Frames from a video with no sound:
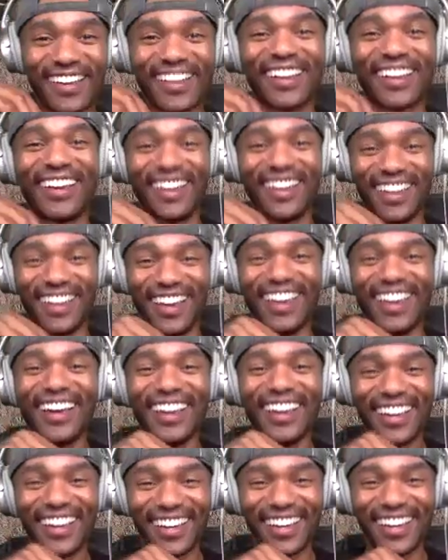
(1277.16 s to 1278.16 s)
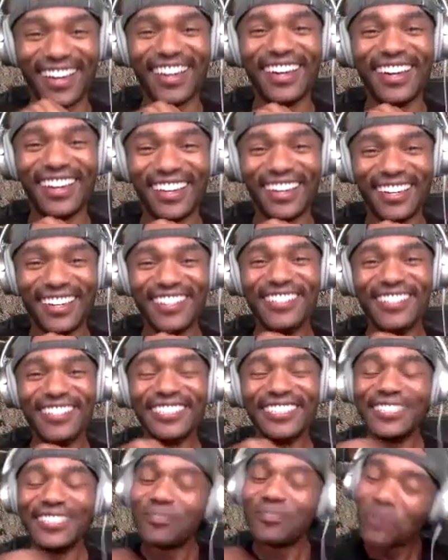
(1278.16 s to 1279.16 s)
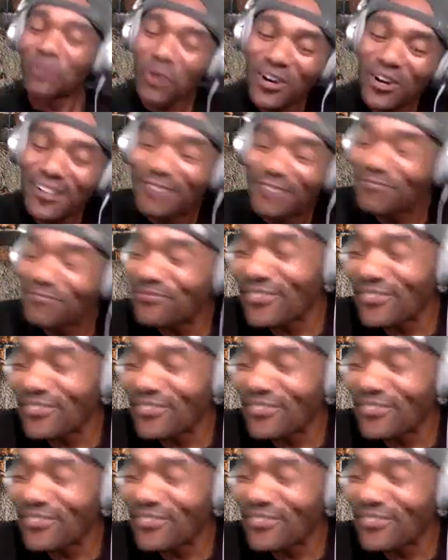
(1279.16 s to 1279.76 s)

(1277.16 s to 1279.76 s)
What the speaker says: and you're just like, oh, I can't think